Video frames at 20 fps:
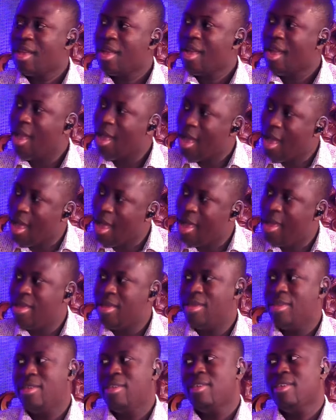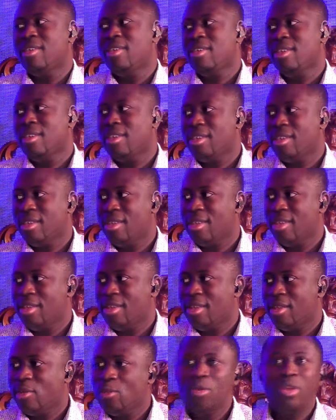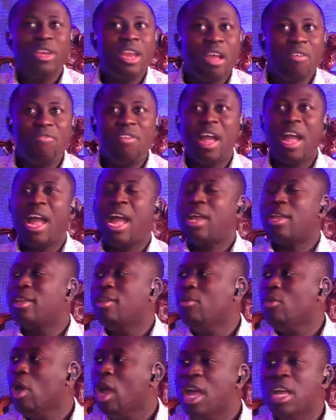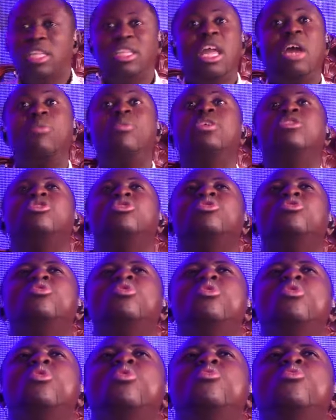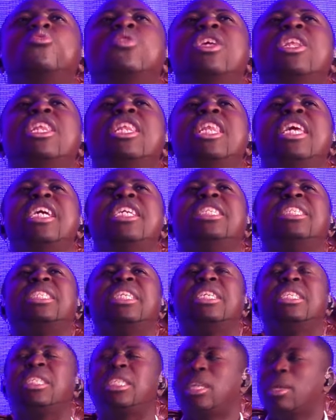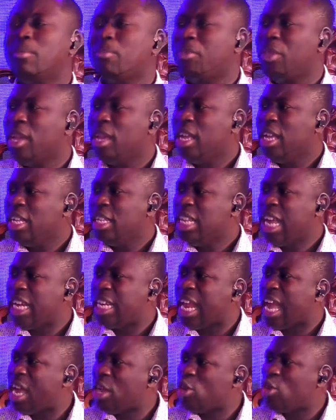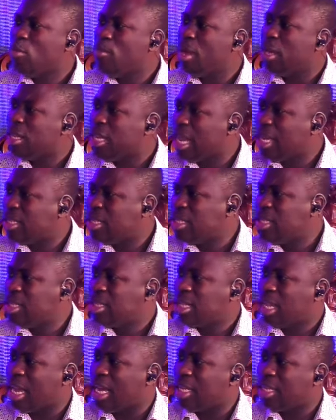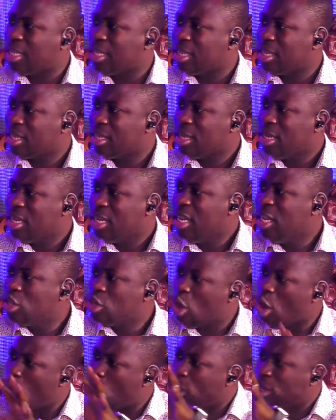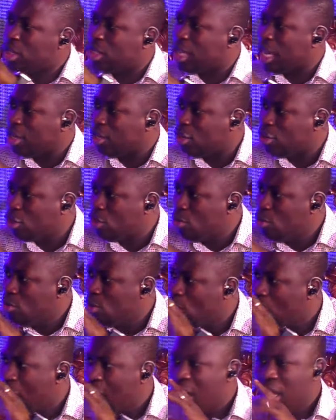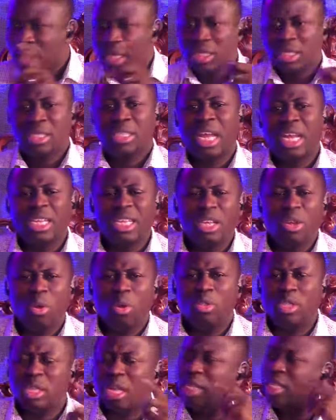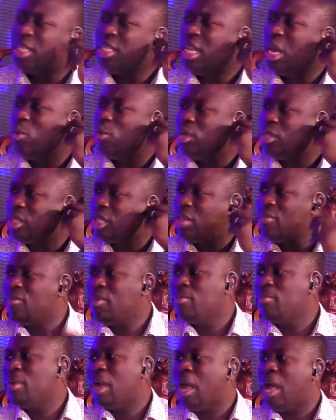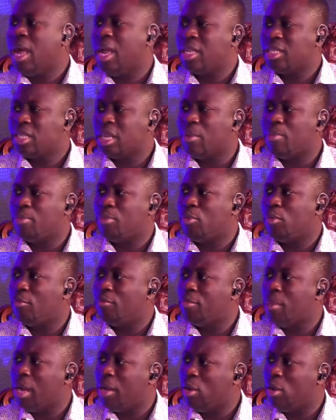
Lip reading: Hey. We never argue. There is no relationship that argument doesn't start. It always takes two. Sunday or Saturday, I was giving an example of my